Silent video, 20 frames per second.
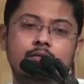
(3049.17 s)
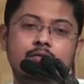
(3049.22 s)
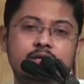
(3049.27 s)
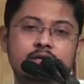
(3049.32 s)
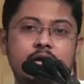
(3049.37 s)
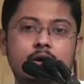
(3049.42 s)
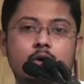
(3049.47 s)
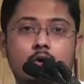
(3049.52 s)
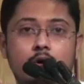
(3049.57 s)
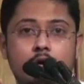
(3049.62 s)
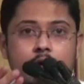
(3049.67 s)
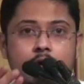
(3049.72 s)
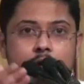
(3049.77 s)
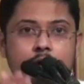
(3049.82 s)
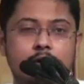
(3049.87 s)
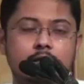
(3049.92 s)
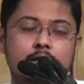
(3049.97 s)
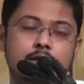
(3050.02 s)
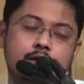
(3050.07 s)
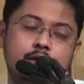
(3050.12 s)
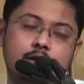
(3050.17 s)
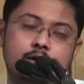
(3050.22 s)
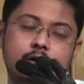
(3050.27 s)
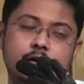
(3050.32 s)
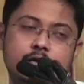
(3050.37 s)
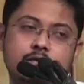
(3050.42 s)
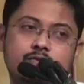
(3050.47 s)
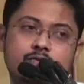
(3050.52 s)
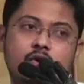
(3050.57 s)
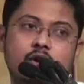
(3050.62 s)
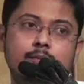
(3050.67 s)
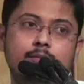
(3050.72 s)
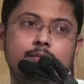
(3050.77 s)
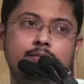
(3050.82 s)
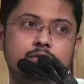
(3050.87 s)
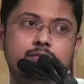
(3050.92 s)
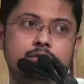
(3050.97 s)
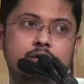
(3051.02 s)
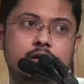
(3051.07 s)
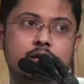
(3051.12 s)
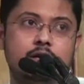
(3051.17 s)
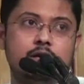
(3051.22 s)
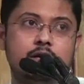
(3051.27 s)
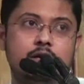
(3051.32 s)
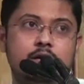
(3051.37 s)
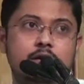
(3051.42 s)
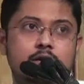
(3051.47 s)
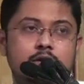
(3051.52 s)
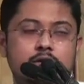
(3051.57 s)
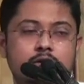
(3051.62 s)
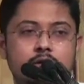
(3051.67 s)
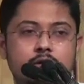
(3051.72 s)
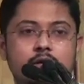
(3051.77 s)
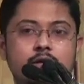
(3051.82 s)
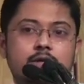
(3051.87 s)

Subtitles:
Vijay Gokhale, again, the ex-foreign secretary,